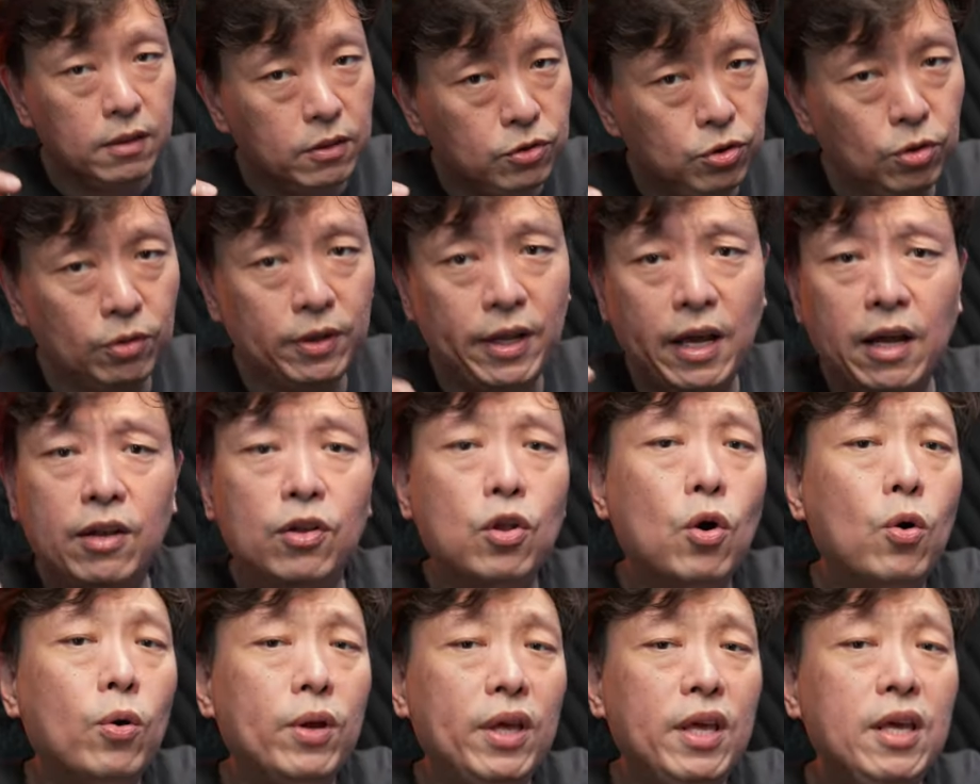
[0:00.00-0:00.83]
So there are
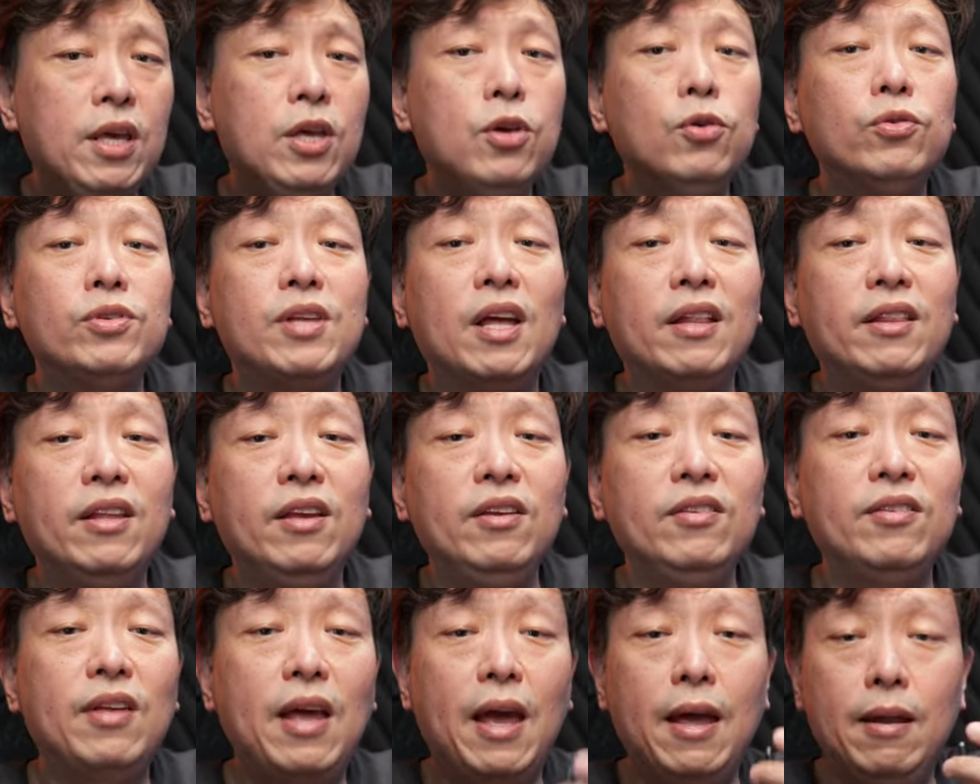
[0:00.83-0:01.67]
no E Q
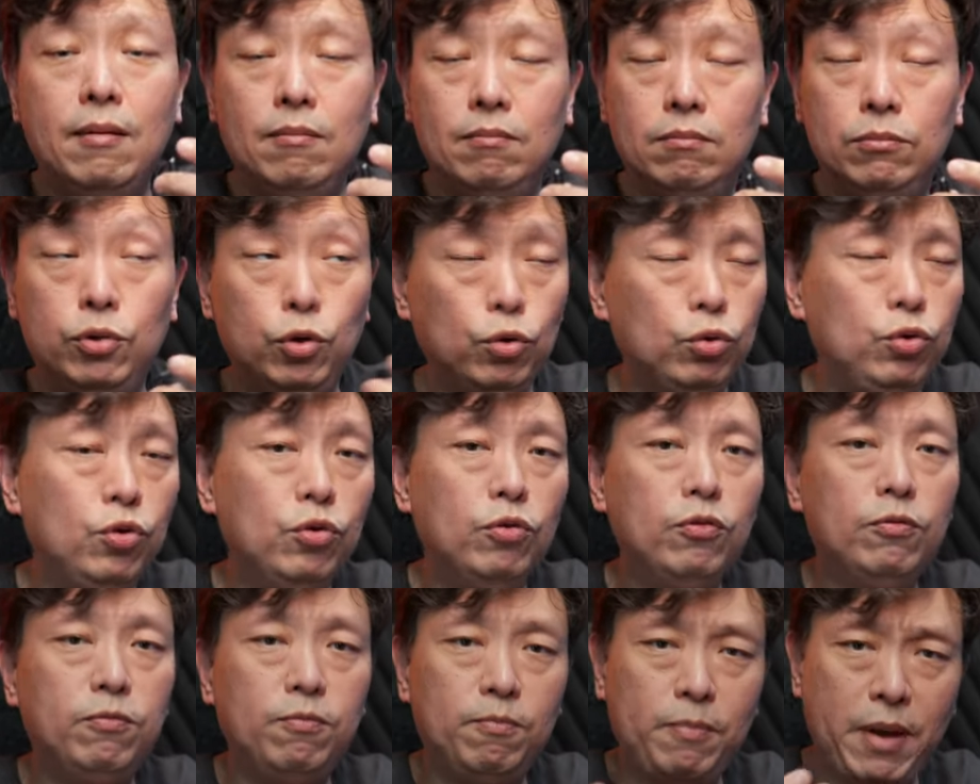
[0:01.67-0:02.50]
settings, and
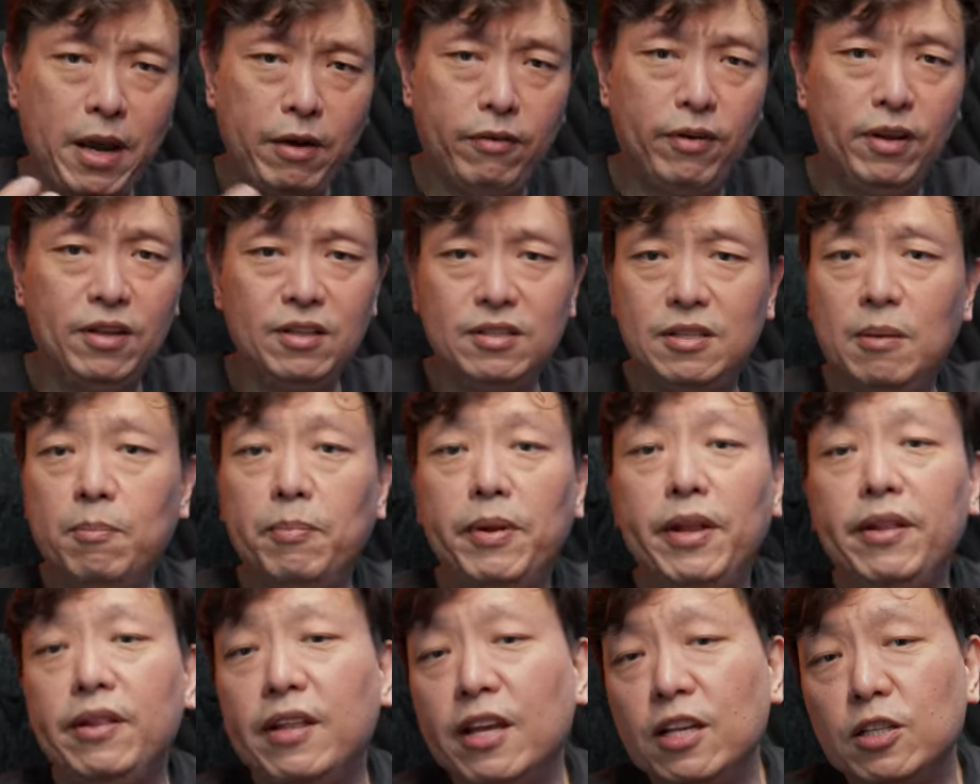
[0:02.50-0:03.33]
Bluetooth pairing
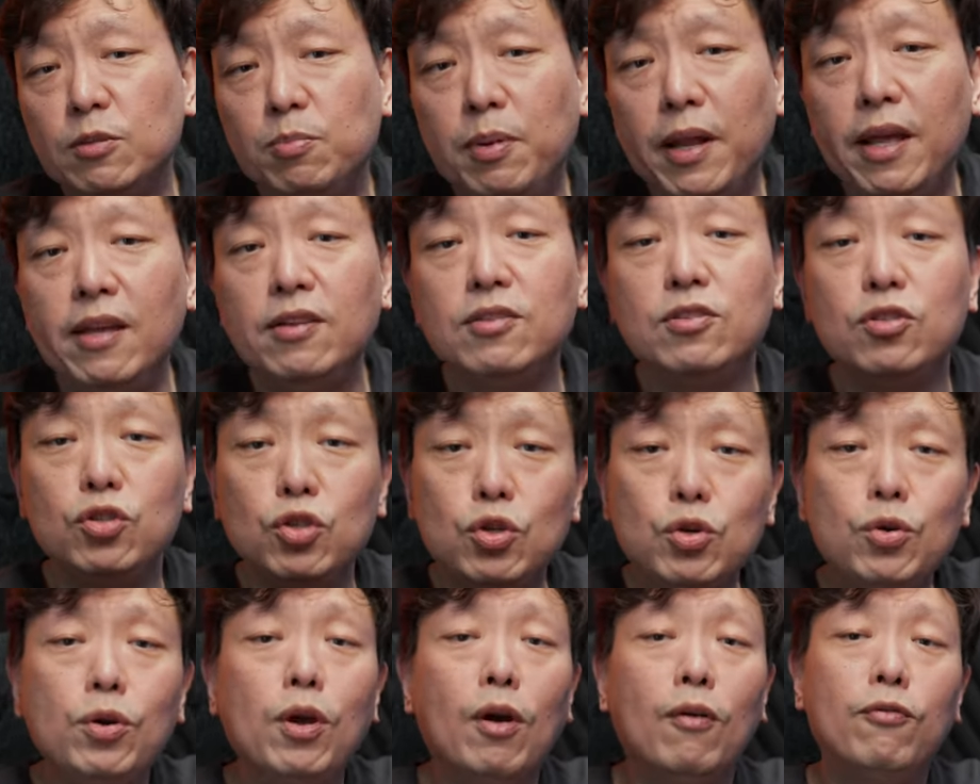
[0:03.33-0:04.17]
simply takes place
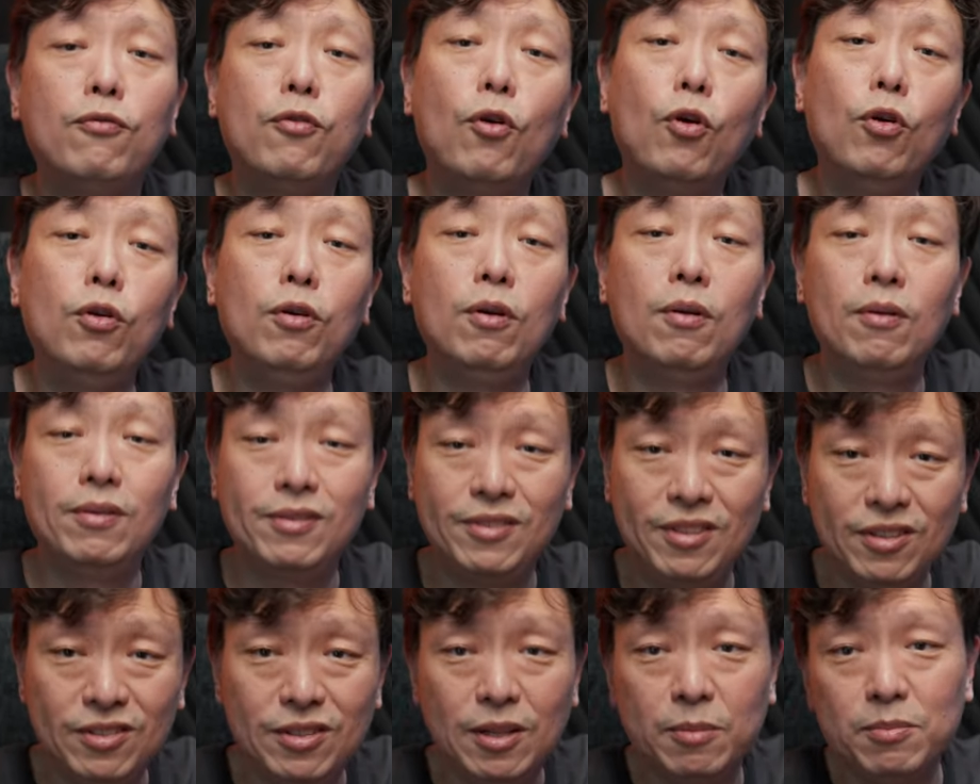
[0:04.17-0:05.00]
through your phone
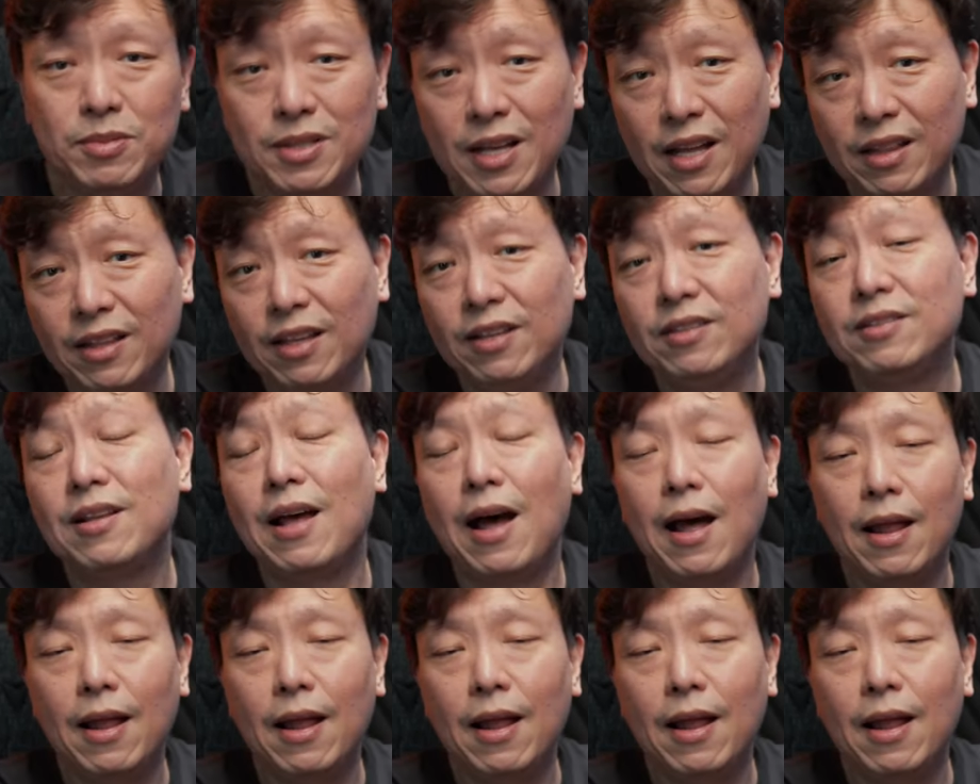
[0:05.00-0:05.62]
system settings